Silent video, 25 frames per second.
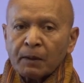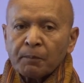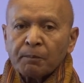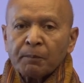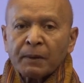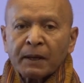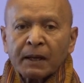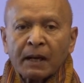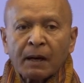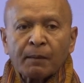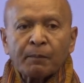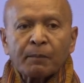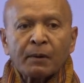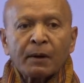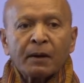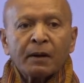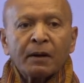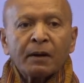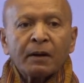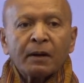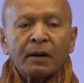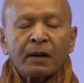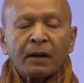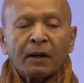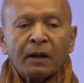become
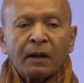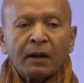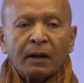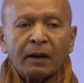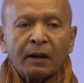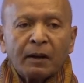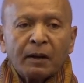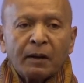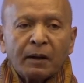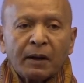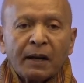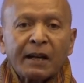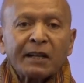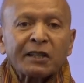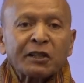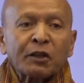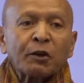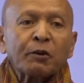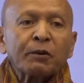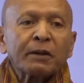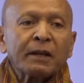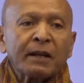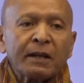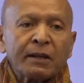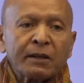
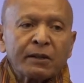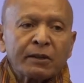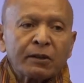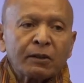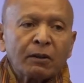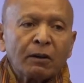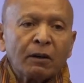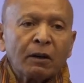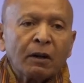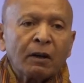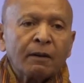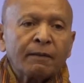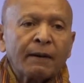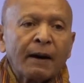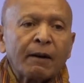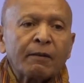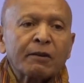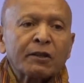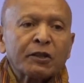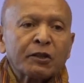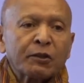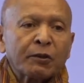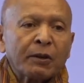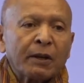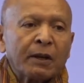custodians of our
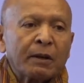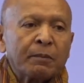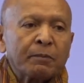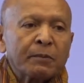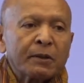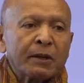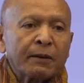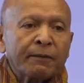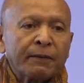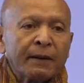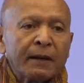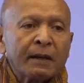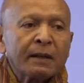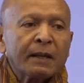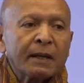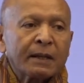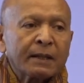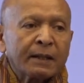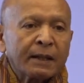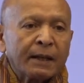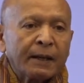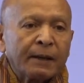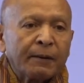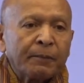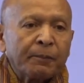streams. They feel that
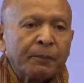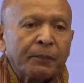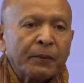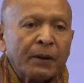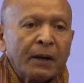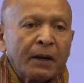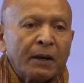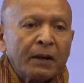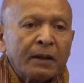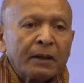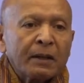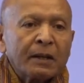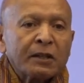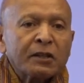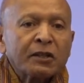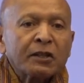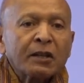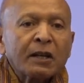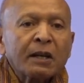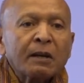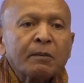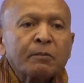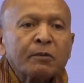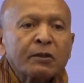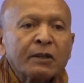the
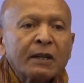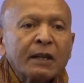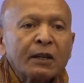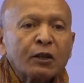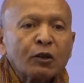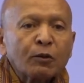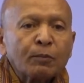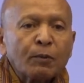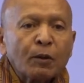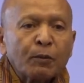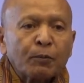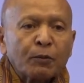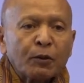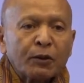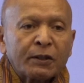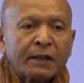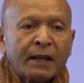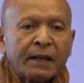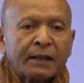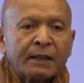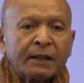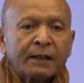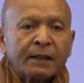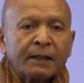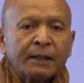streams need to be
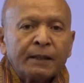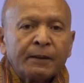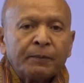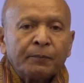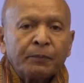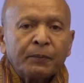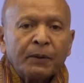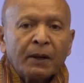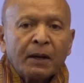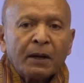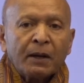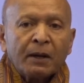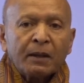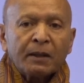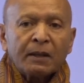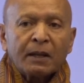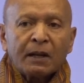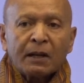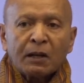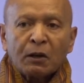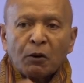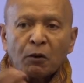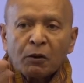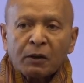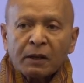protected. The
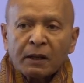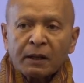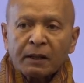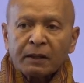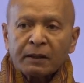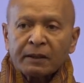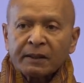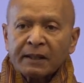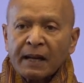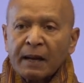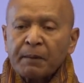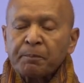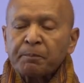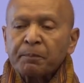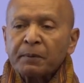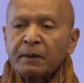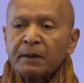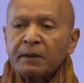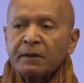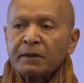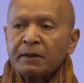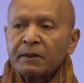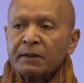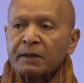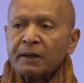local
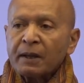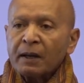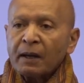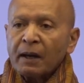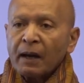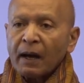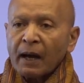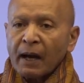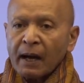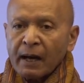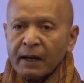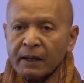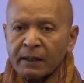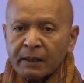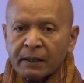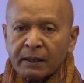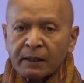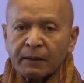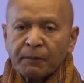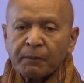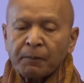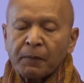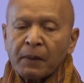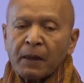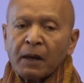temples
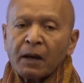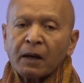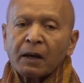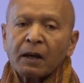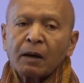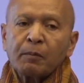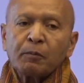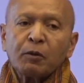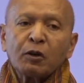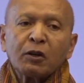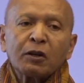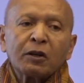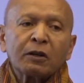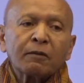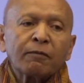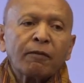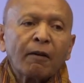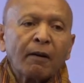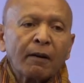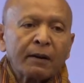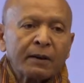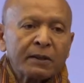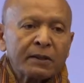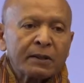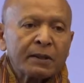and community
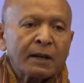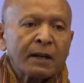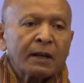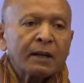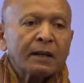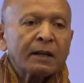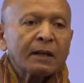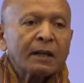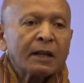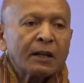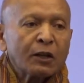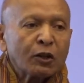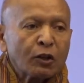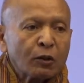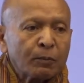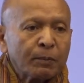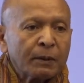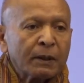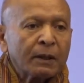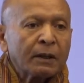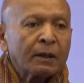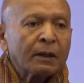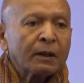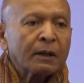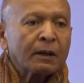forests need to
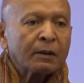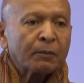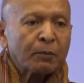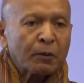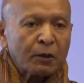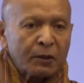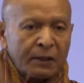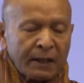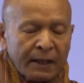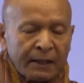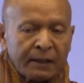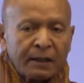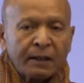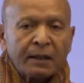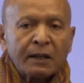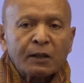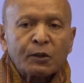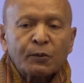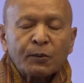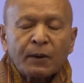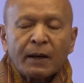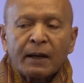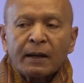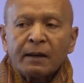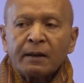be protected
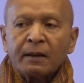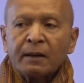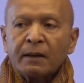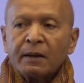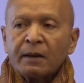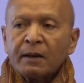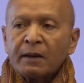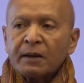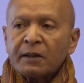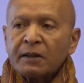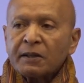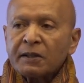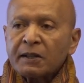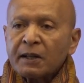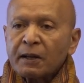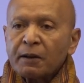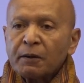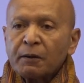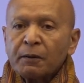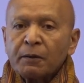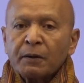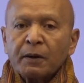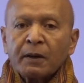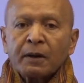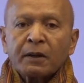as well.
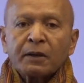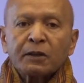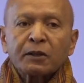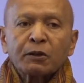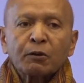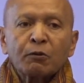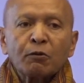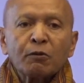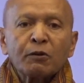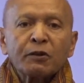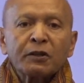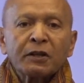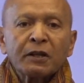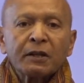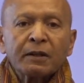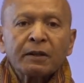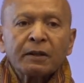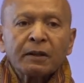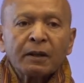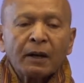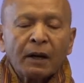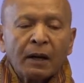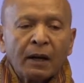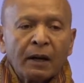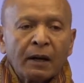So school
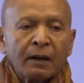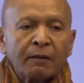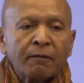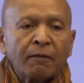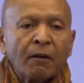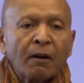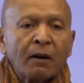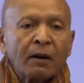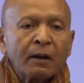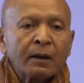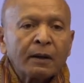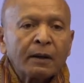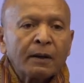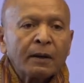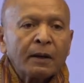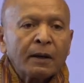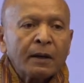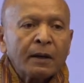children are involved,